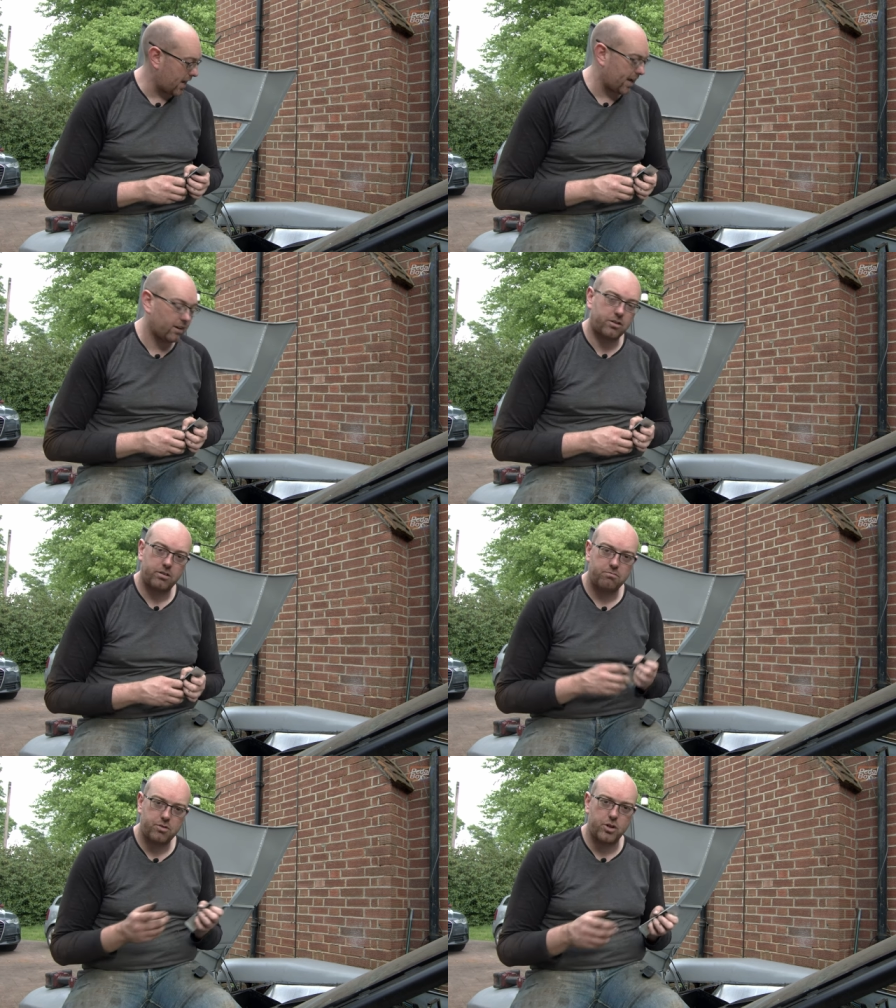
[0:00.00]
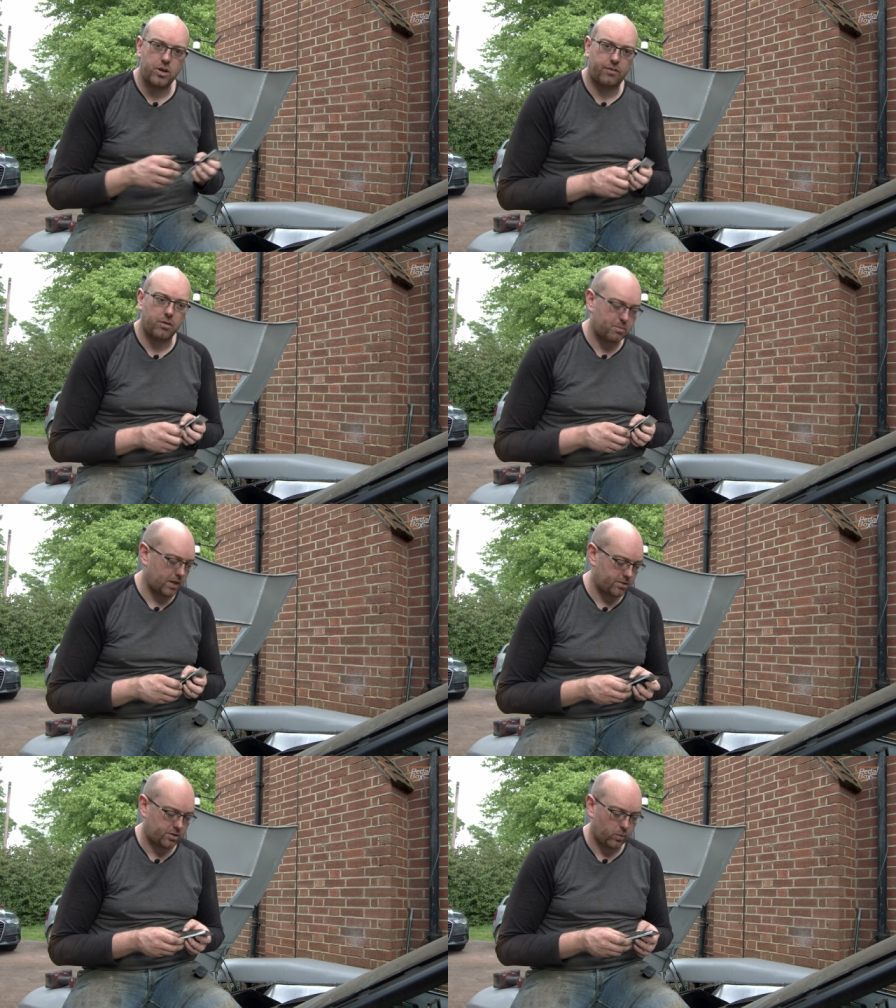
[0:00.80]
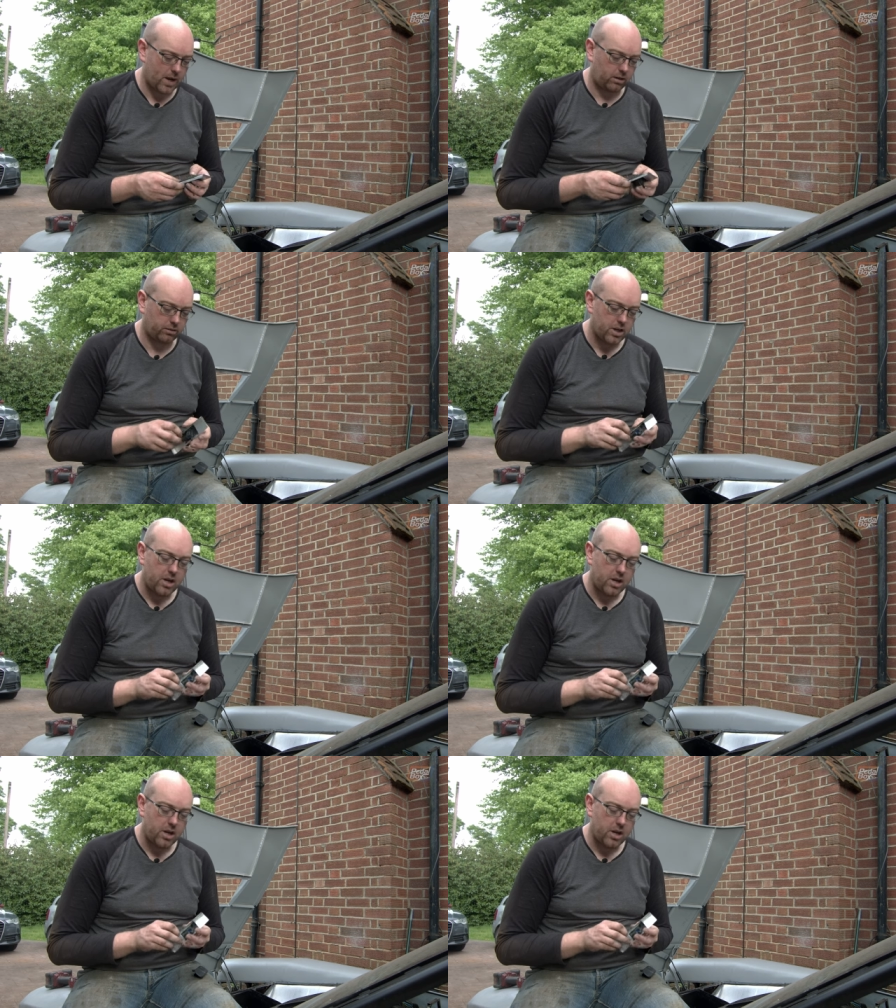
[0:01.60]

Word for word: and two different bits to weld.